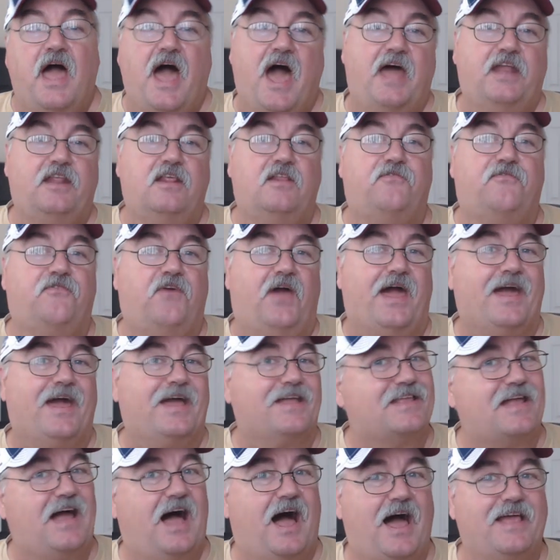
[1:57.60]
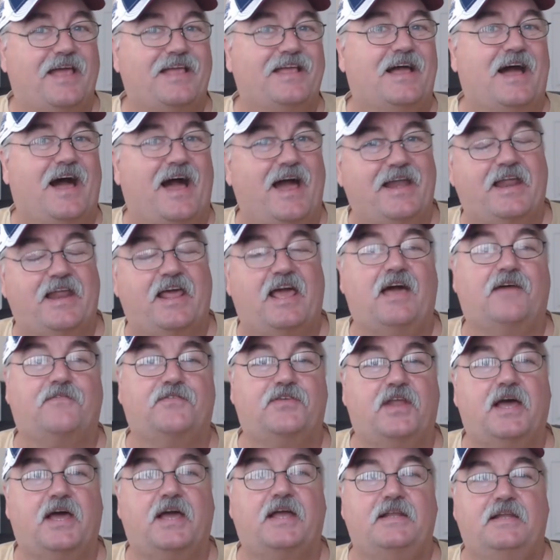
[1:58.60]
And in fact, I kind of have
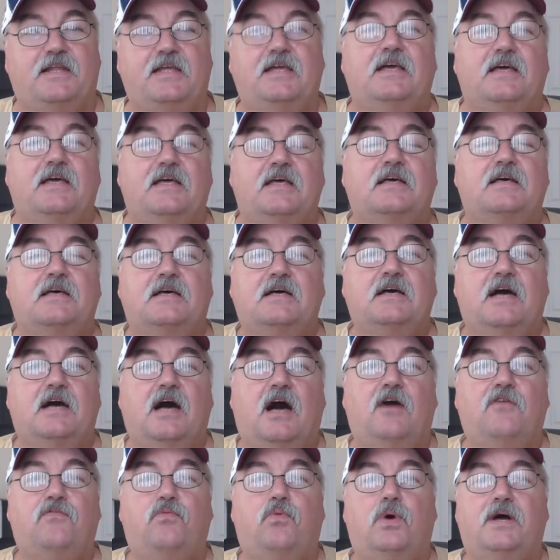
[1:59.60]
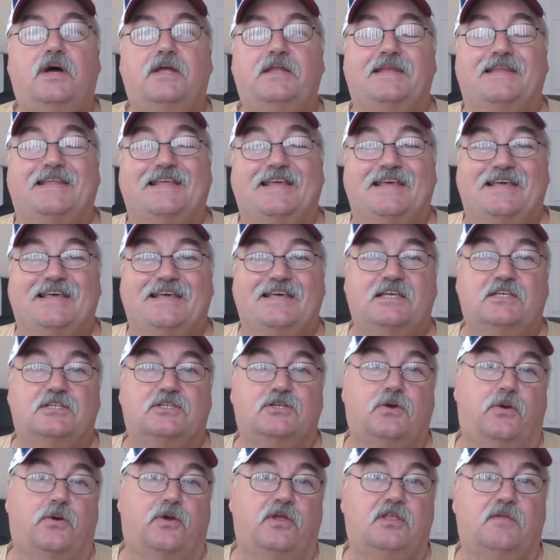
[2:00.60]
an idea of what
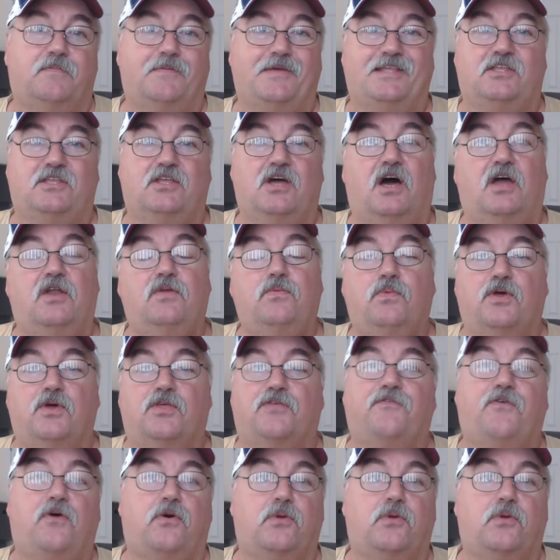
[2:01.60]
is going to be done with